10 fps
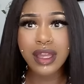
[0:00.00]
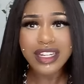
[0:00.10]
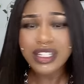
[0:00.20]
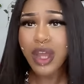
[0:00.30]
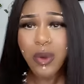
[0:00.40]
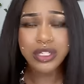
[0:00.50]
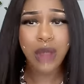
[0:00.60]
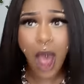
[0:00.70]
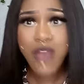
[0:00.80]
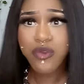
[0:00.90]
They did what to
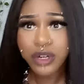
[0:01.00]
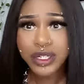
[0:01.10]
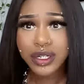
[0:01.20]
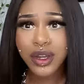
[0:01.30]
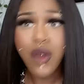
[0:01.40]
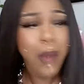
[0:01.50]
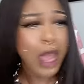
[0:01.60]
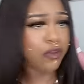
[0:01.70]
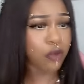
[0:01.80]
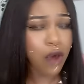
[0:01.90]
Ivory?
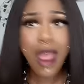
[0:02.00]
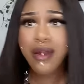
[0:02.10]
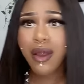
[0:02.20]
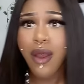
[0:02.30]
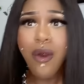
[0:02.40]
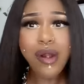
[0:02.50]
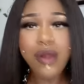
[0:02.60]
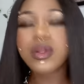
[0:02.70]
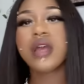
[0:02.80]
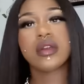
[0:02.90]
My friend?
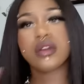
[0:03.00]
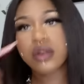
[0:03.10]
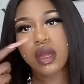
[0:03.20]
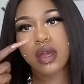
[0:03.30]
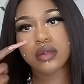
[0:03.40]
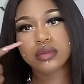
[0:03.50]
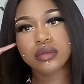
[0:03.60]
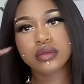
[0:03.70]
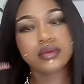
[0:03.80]
What? Girl.